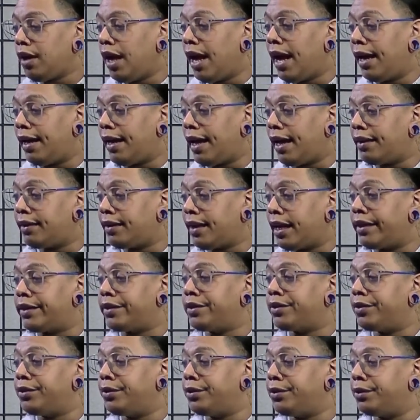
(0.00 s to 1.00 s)
I like that
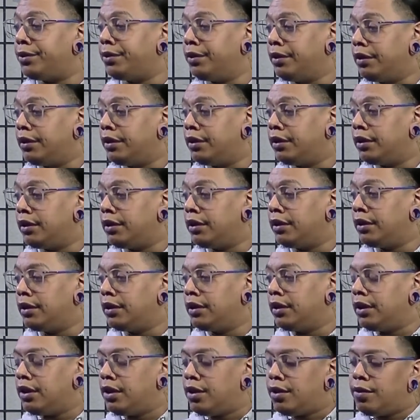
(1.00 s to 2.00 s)
too.
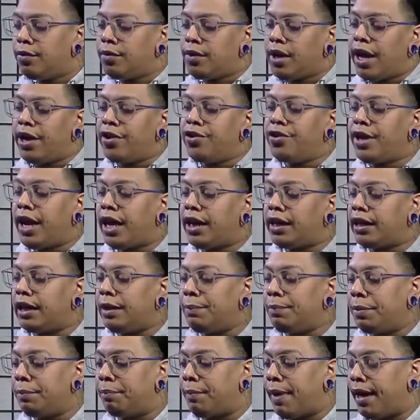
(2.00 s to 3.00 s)
And you got to
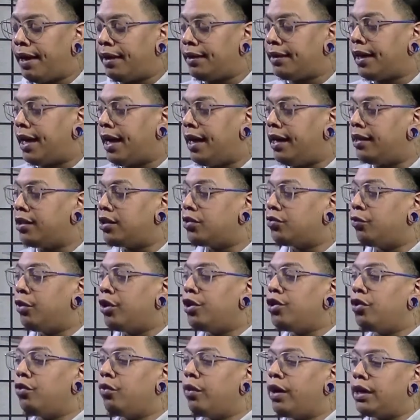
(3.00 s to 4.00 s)
keep in mind, guys,
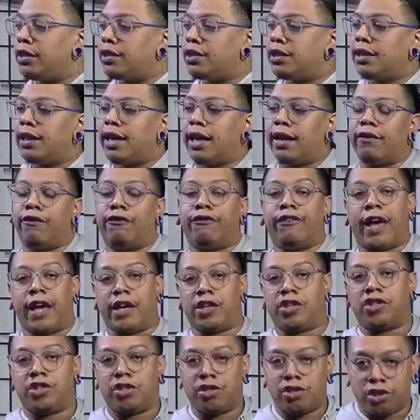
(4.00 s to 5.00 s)
when you're watching like
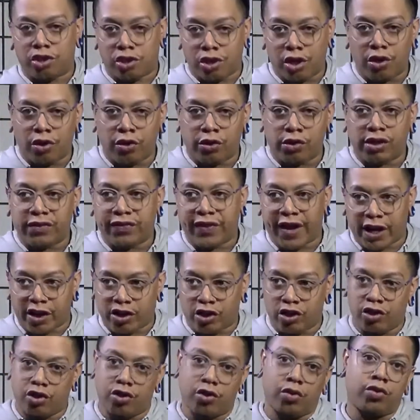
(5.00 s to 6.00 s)
fashion shows,
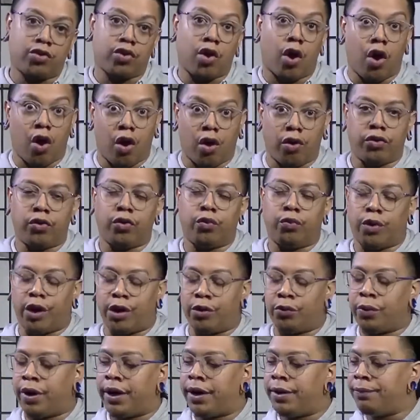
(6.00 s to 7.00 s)
fashion shows on the
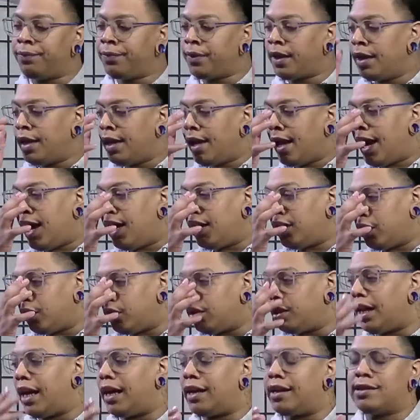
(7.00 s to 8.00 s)
runway, I know
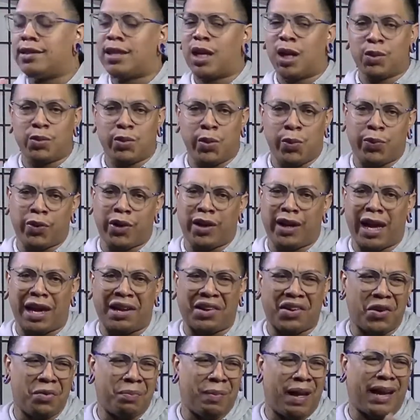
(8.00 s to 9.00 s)
a lot of times people are
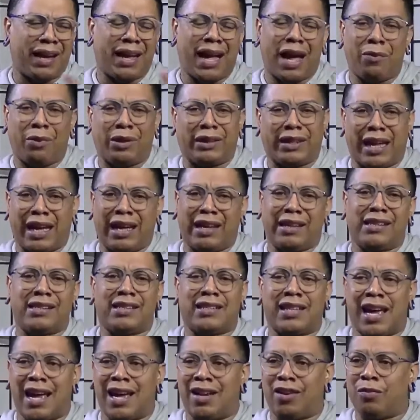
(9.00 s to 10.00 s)
like, oh my God, what the hell is
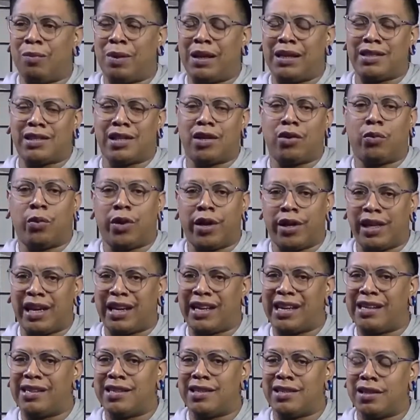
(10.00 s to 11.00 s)
that? Nobody's going to wear that
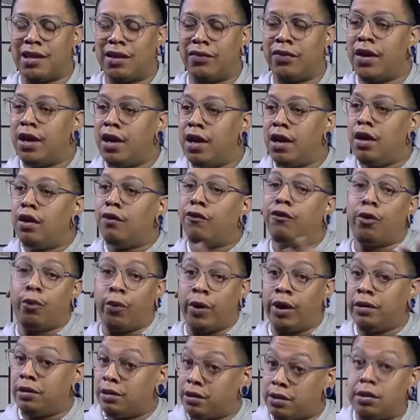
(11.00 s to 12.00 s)
kind of stuff. For
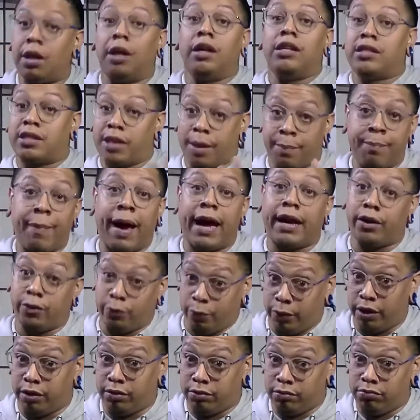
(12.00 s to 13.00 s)
one, somebody
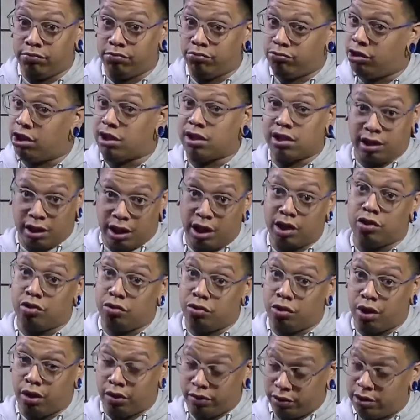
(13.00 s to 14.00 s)
will just to let you
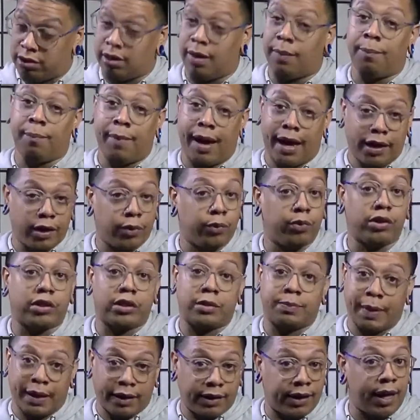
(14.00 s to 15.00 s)
know. Somebody will
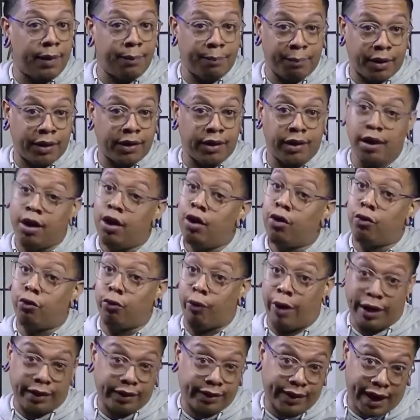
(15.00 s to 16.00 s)
spend that money,
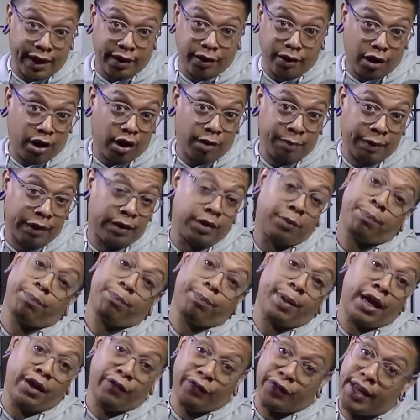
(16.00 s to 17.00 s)
rent that garment,
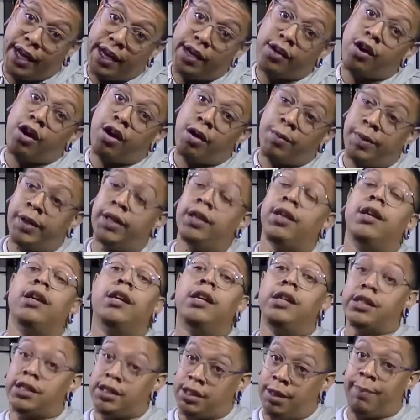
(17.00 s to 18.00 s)
pay for that garment.
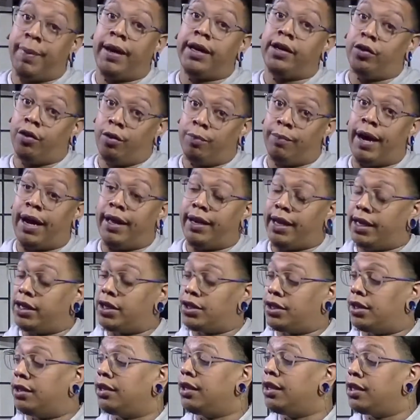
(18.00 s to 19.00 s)
Somebody gonna buy that
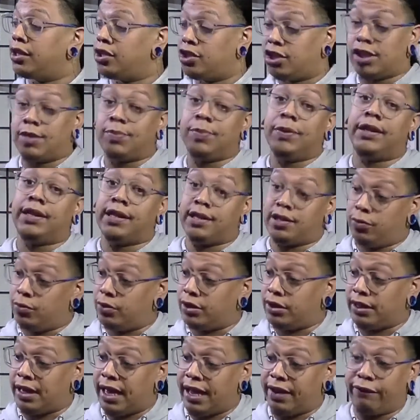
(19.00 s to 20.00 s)
shit just because it
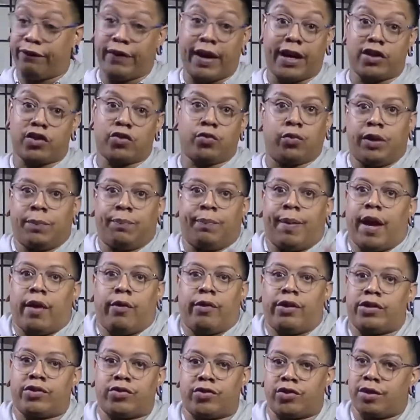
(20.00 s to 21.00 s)
was in like Fashion Week
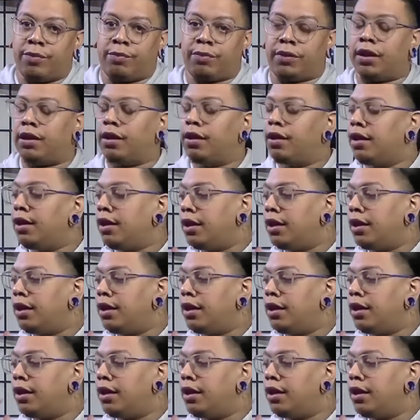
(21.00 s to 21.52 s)
Paris or something.